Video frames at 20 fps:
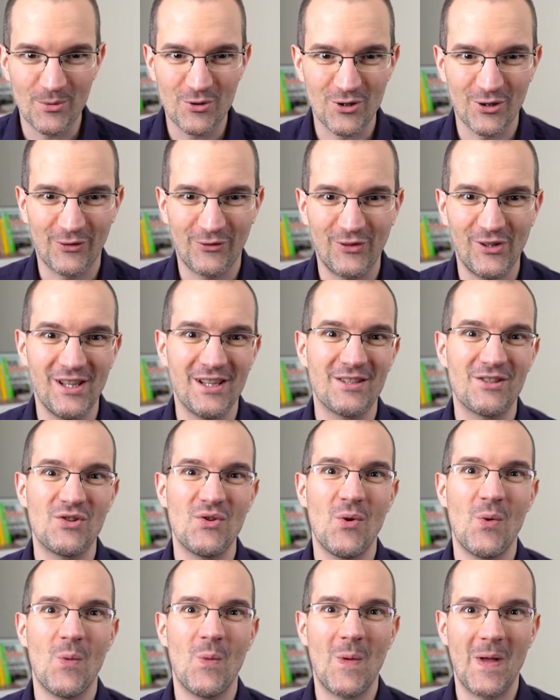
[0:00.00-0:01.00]
traffic to
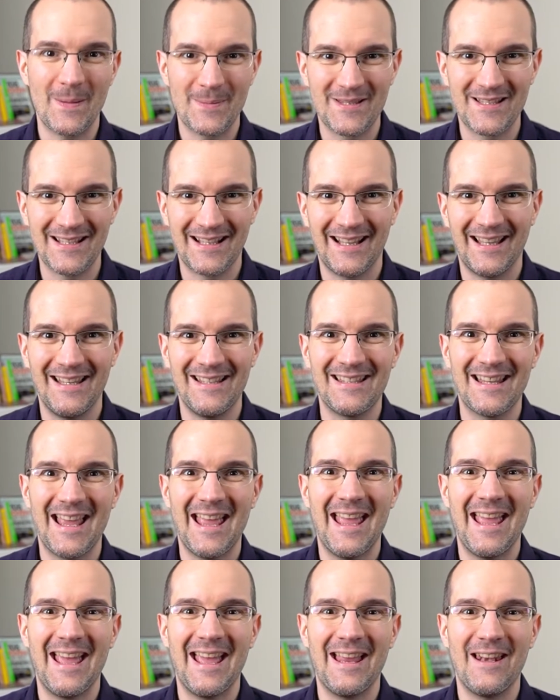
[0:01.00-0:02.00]
your website
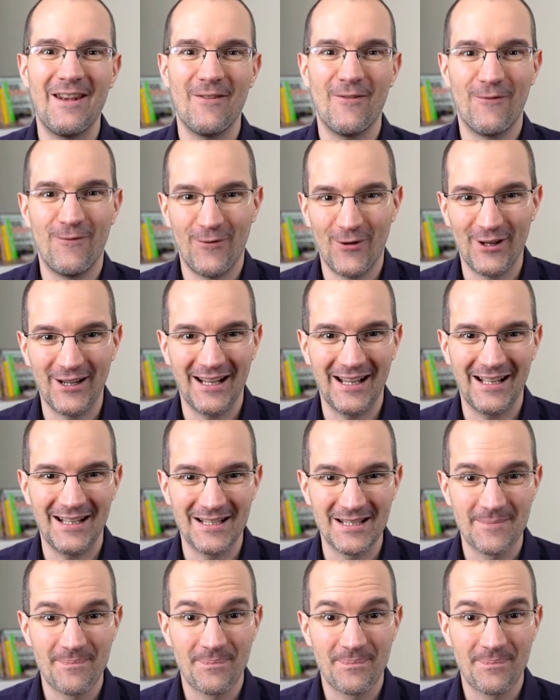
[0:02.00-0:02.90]
and funnels,